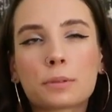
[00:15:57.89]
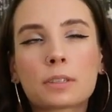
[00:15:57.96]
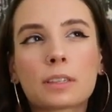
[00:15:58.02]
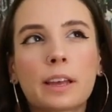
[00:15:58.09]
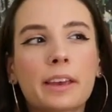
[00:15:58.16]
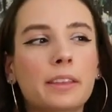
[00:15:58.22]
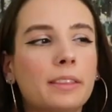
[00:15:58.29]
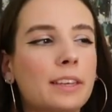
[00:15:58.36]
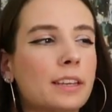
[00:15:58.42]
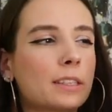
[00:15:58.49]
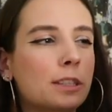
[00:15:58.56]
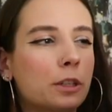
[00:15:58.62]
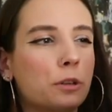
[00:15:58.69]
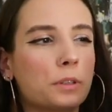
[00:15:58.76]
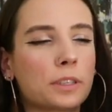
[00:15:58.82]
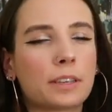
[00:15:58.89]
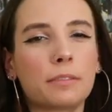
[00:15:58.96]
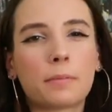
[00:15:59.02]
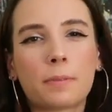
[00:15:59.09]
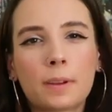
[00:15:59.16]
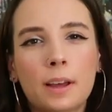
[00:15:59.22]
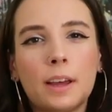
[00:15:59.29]
was like the
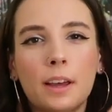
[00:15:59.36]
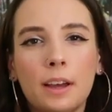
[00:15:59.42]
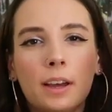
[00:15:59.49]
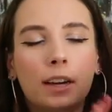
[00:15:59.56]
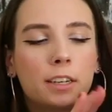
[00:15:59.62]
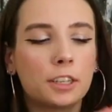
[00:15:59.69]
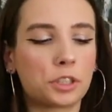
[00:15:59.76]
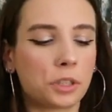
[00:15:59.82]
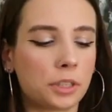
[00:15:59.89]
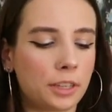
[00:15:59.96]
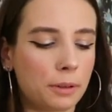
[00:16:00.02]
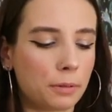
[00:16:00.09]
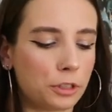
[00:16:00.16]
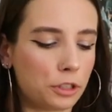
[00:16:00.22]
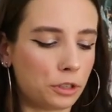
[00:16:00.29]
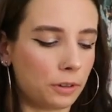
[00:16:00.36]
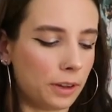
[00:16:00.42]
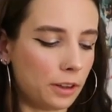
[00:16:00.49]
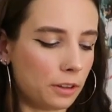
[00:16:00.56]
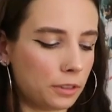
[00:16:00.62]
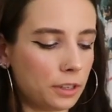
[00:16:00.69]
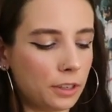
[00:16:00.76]
exclusive edition they were
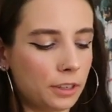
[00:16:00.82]
doing on